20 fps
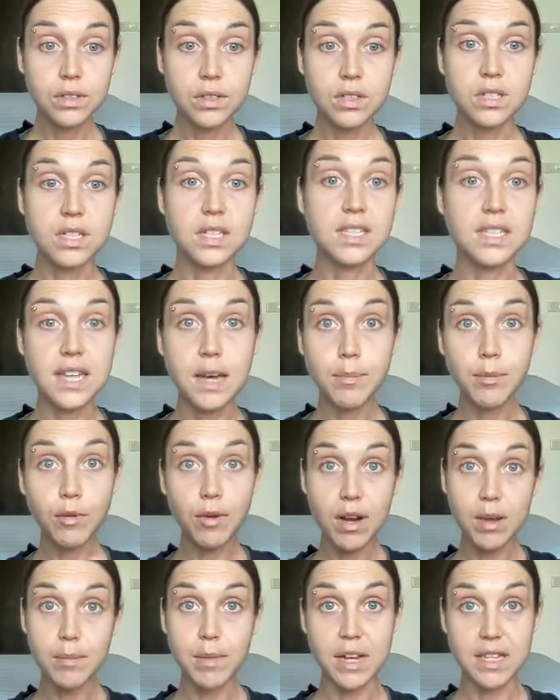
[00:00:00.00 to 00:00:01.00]
to
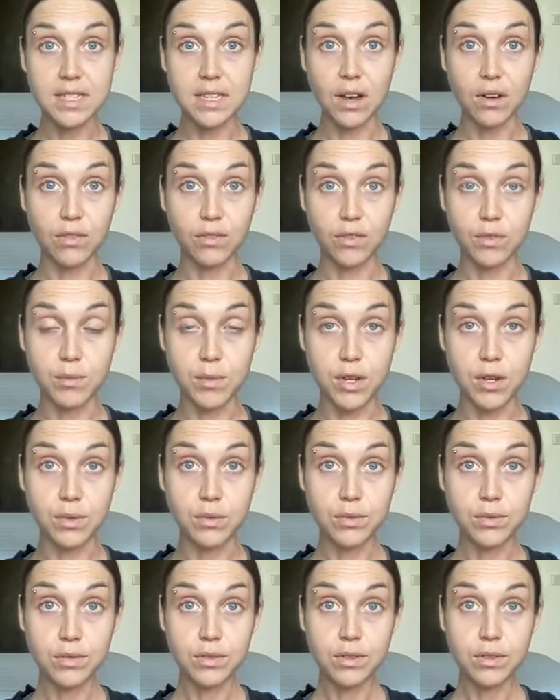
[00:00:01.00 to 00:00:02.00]
separate myself from you,
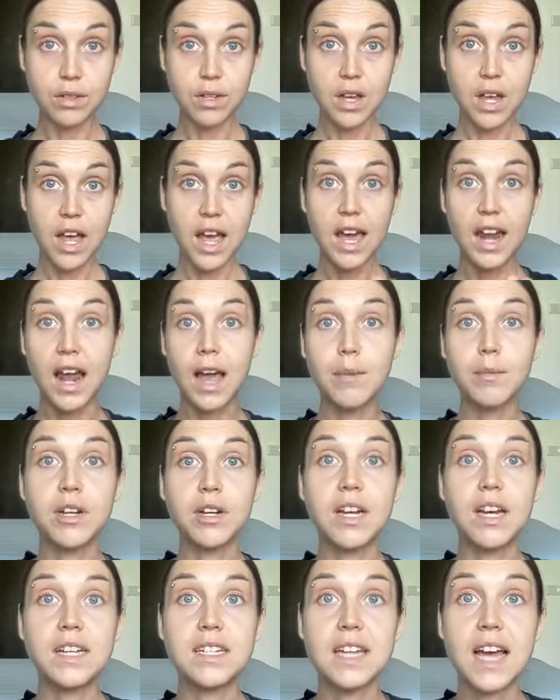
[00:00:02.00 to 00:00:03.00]
and I'm going
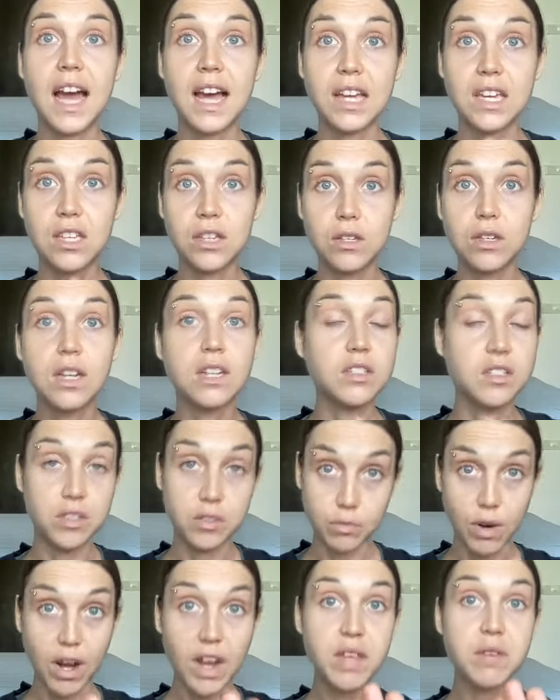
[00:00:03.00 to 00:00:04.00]
to attack because,
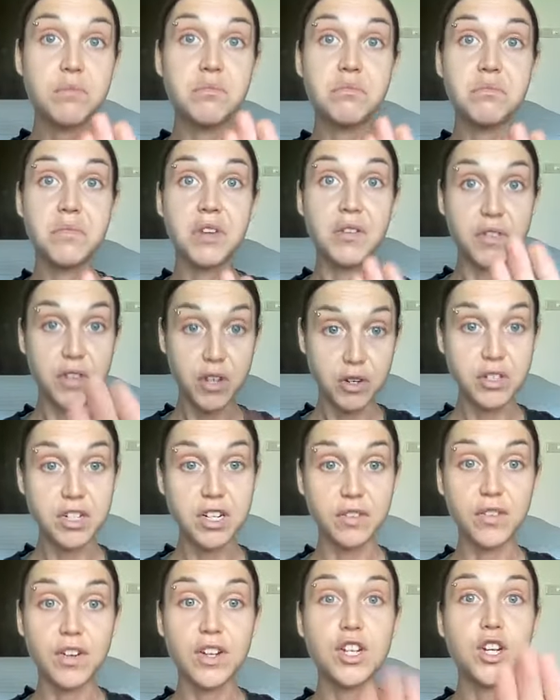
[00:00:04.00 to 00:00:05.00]
right? if you're
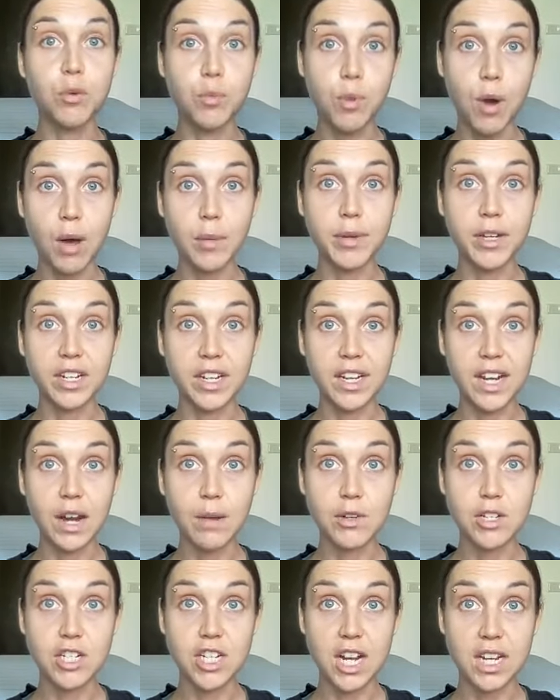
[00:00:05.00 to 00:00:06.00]
different, you're probably going to get
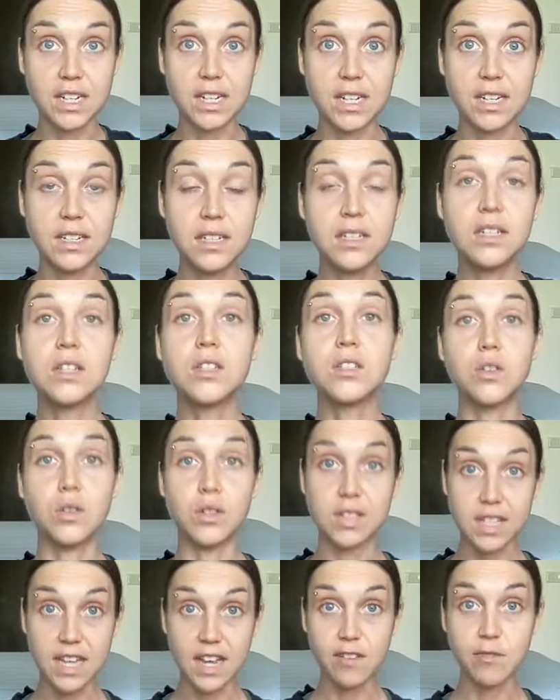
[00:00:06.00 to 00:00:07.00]
rejected. So to
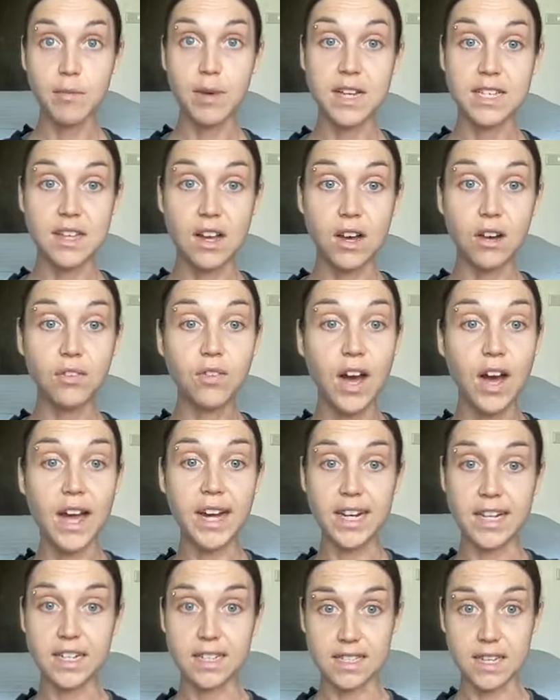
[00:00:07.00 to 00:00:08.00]
save myself, I
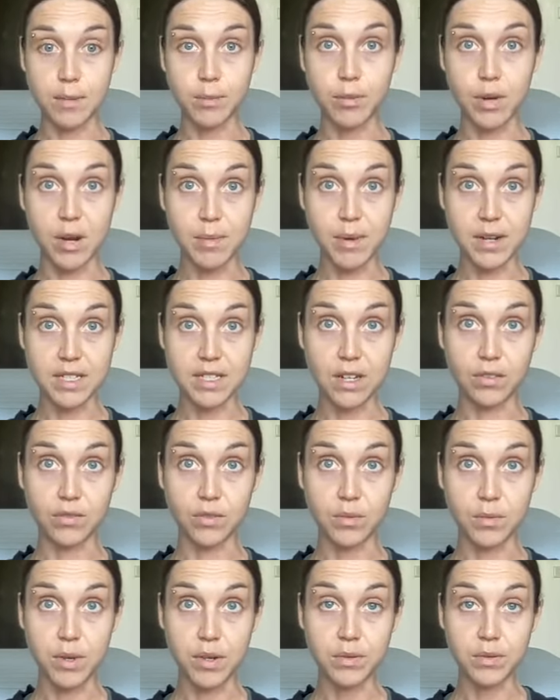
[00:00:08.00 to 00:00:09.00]
need to separate myself
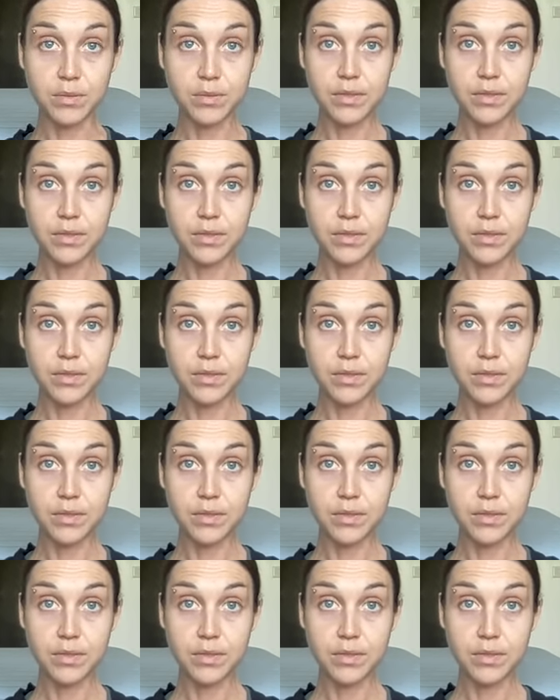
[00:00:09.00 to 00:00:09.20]
from you.